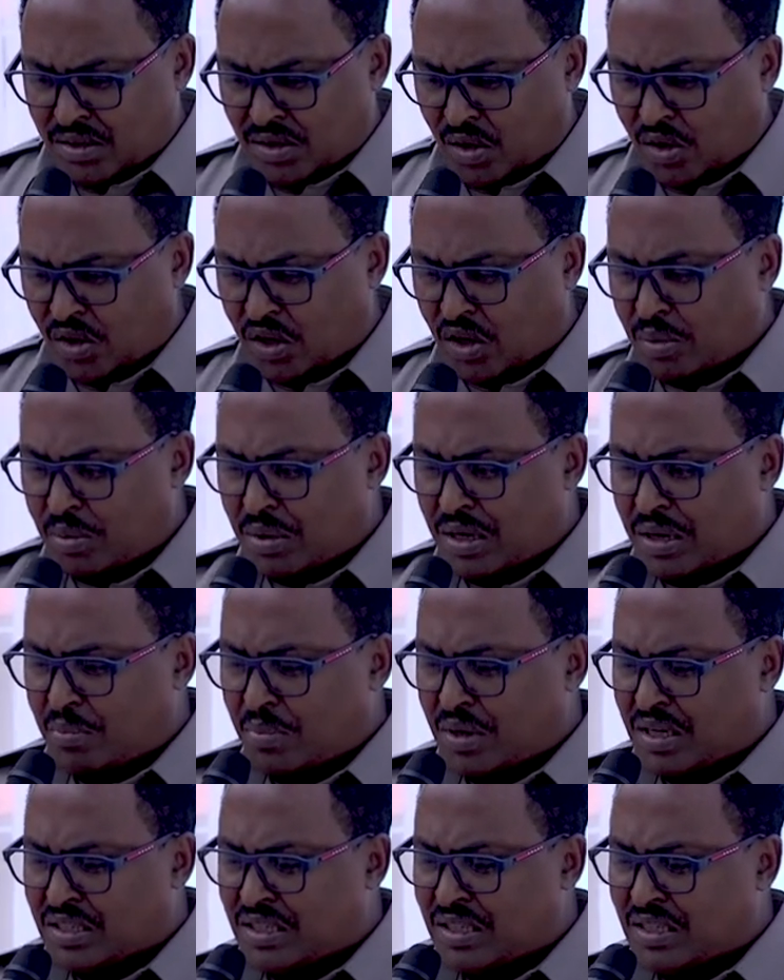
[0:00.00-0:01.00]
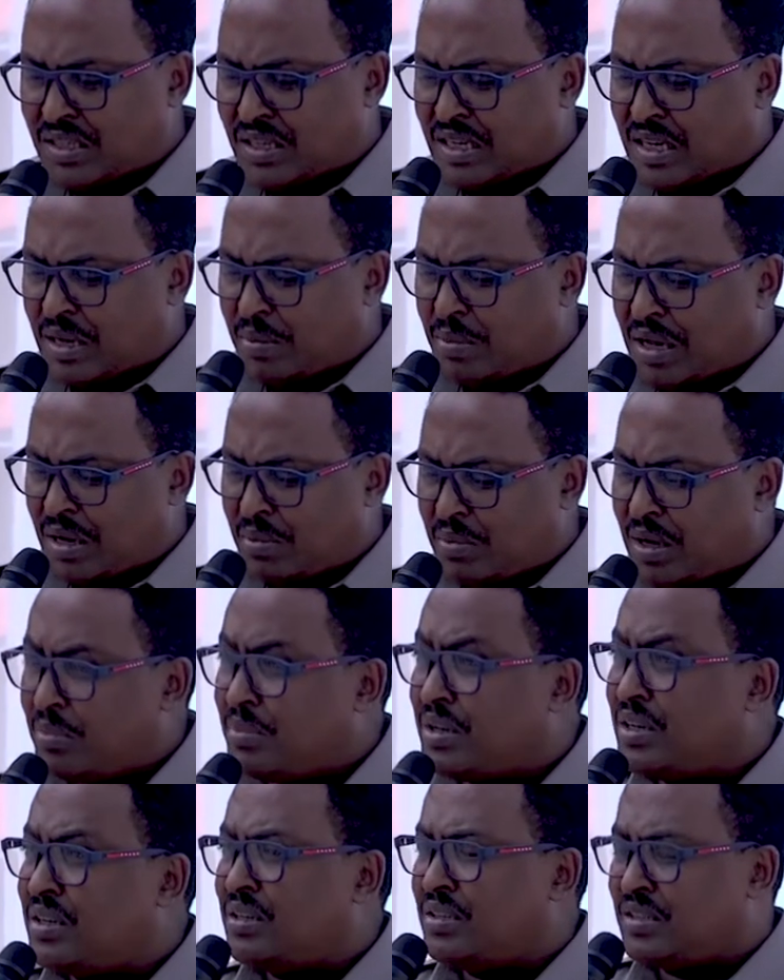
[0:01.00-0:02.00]
Honorable Ambassador Gamal
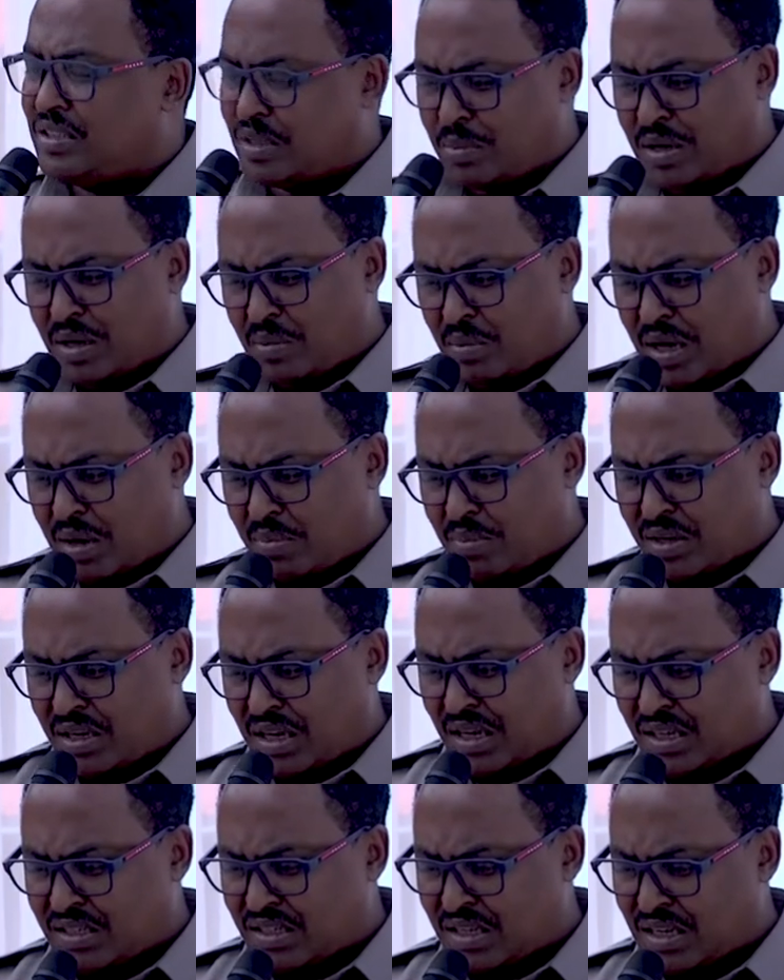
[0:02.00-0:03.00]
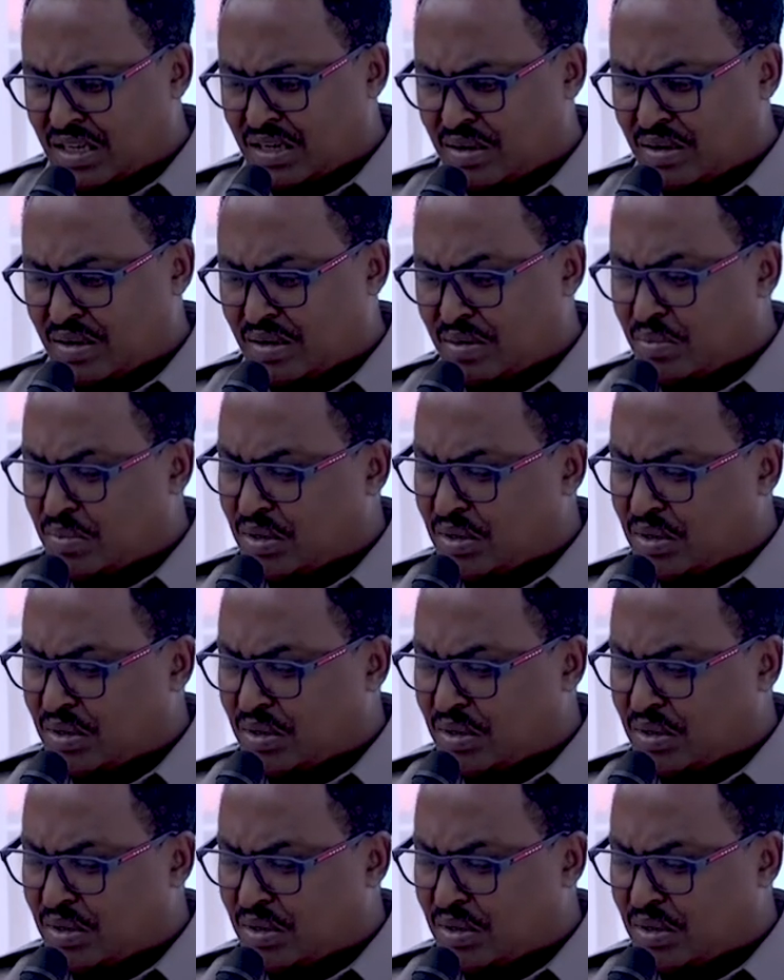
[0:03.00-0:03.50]
Muhammad, Jamal Muhammad Hassan,